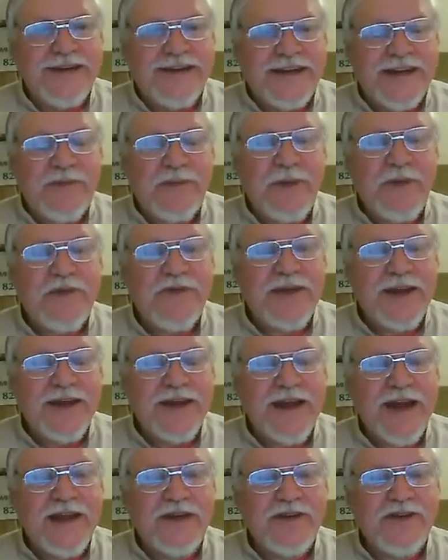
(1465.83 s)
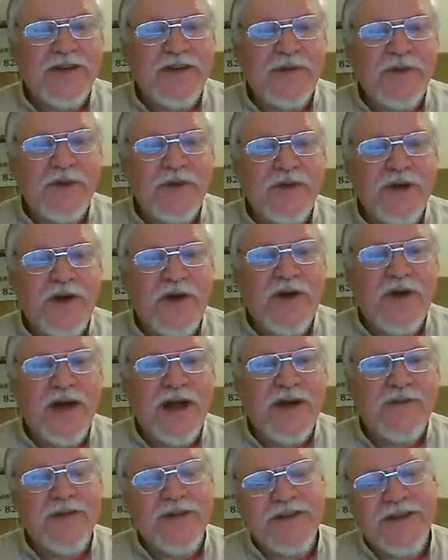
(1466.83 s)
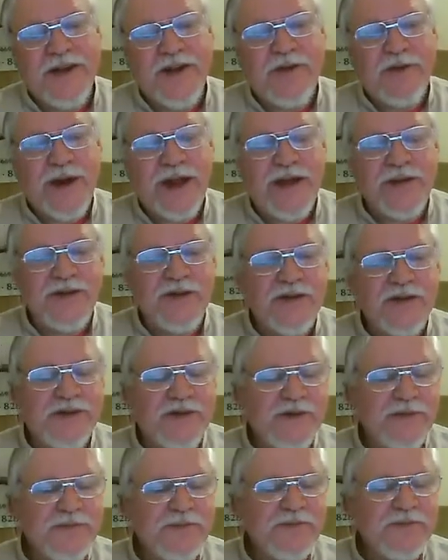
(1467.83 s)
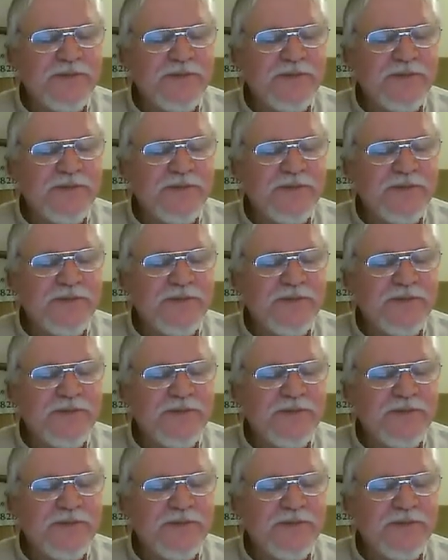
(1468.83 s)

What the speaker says: deepest connection with everything around us,